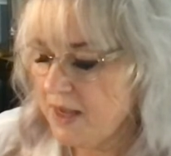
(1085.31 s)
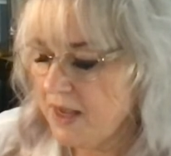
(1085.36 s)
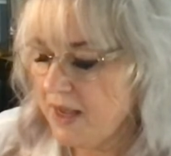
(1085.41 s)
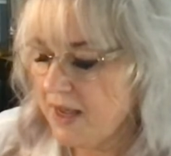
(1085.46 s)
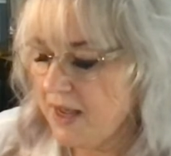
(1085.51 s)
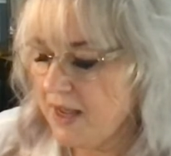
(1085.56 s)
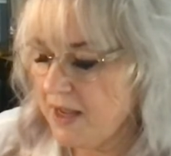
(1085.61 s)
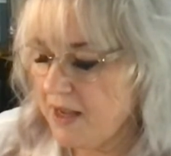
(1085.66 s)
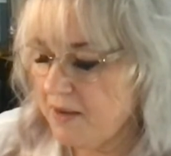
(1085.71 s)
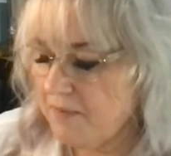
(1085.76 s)

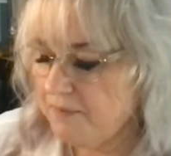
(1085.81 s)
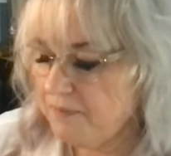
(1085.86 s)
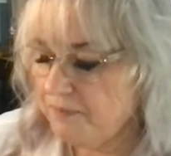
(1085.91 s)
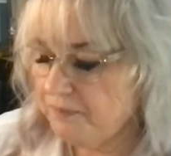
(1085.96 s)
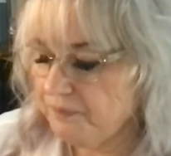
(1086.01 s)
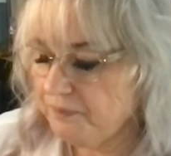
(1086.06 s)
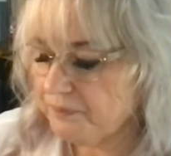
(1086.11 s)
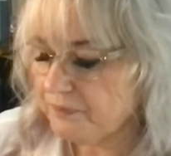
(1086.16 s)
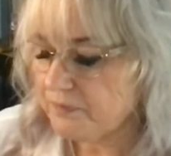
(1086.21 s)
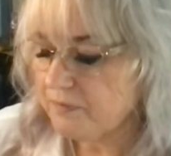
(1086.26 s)
And
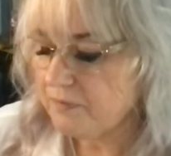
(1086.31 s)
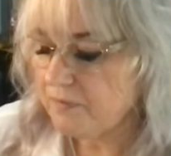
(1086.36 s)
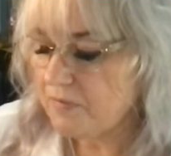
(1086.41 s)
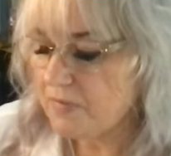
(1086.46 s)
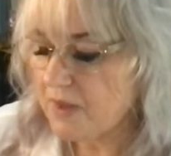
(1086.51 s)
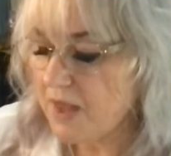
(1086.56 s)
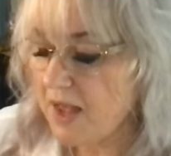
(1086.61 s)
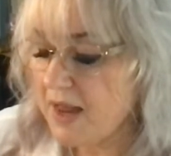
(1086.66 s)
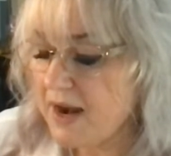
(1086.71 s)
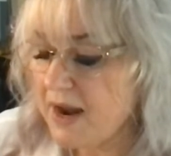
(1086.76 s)

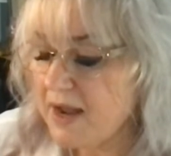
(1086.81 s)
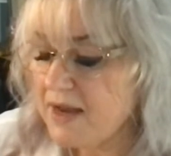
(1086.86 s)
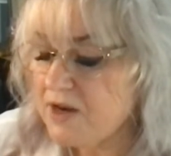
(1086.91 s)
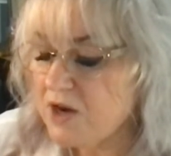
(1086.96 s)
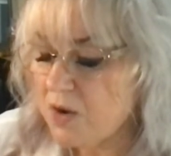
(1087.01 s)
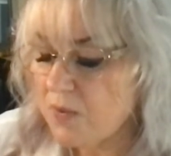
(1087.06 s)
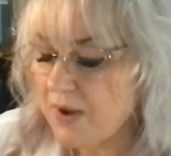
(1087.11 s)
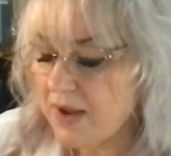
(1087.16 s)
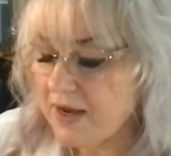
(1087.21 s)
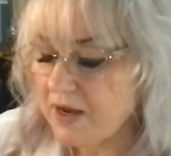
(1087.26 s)
I
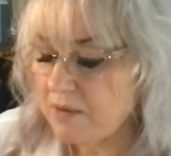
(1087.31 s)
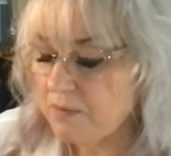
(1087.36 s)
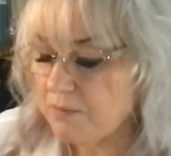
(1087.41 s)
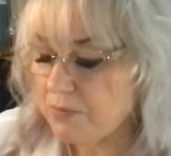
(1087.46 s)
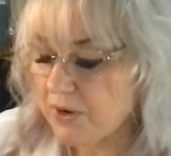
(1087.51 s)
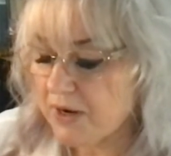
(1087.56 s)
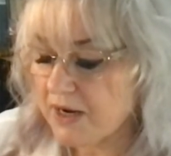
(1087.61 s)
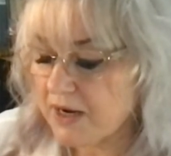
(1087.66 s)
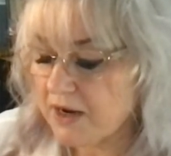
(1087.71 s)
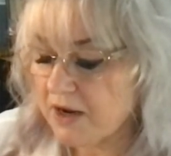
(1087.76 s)
know I can
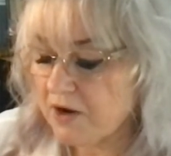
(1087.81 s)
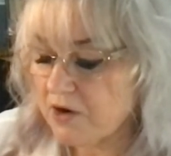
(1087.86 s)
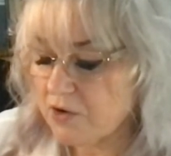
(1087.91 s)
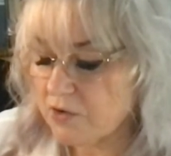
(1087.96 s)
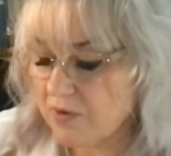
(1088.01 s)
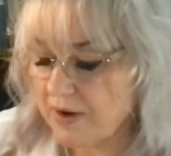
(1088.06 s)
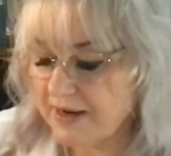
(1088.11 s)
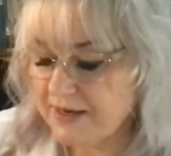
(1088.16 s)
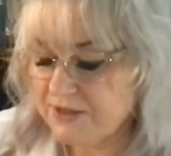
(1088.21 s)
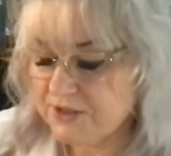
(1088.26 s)
bring
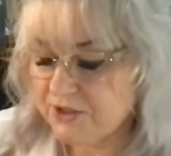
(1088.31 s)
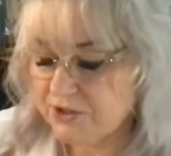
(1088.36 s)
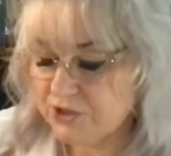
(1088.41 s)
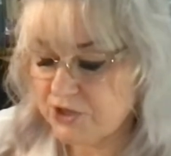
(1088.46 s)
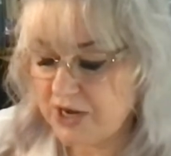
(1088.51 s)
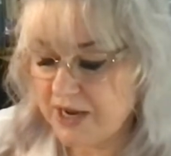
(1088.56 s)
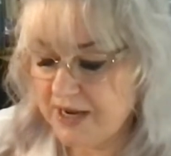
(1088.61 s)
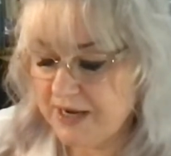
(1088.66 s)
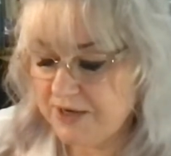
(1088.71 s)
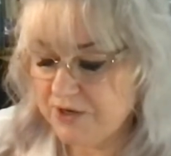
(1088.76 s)
great
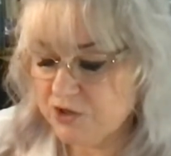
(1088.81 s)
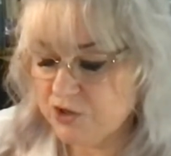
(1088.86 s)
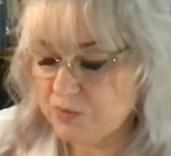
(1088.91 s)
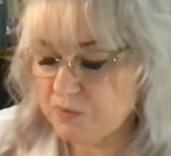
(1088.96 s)
change.